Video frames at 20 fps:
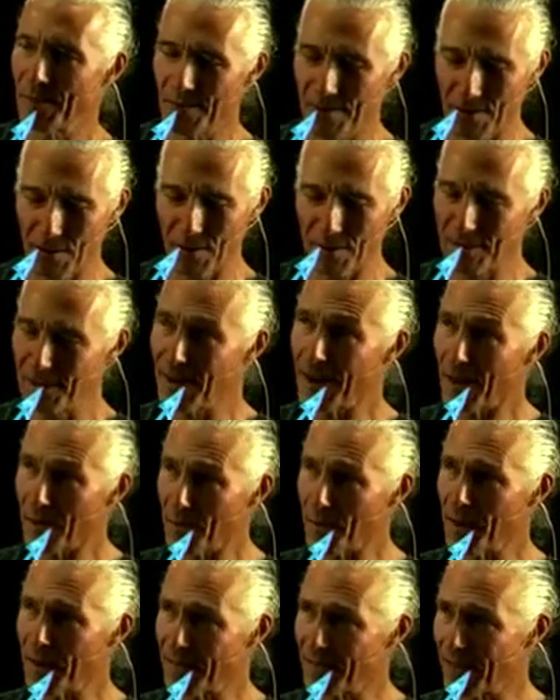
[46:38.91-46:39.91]
So it's another
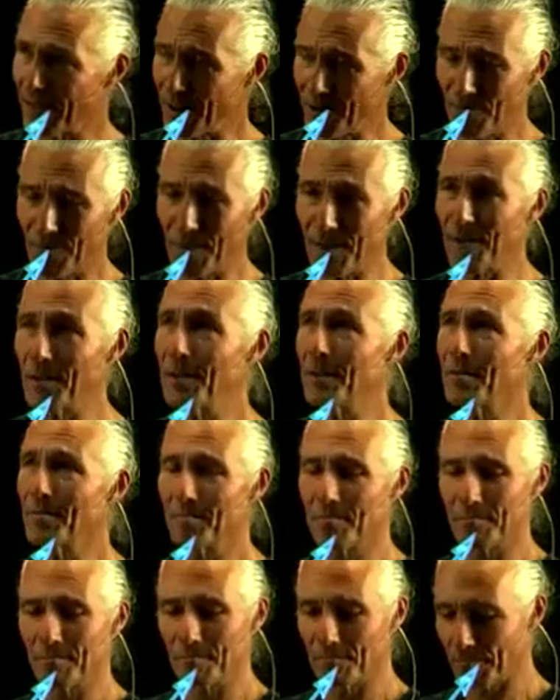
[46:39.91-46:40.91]
magnetic field.
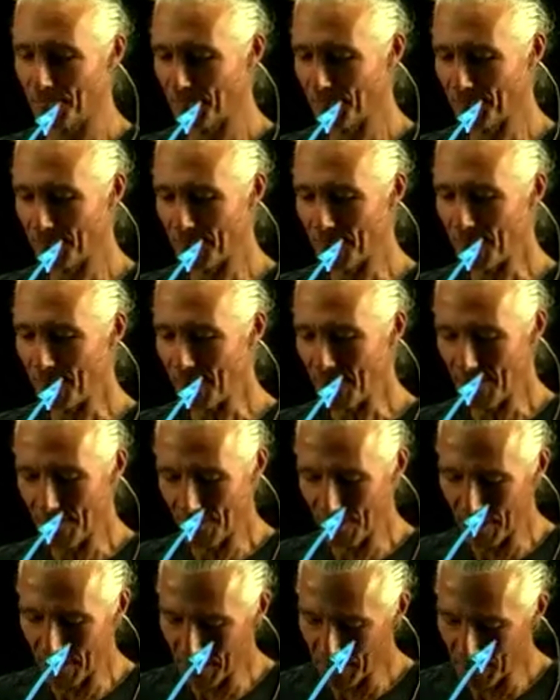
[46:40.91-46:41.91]
So here's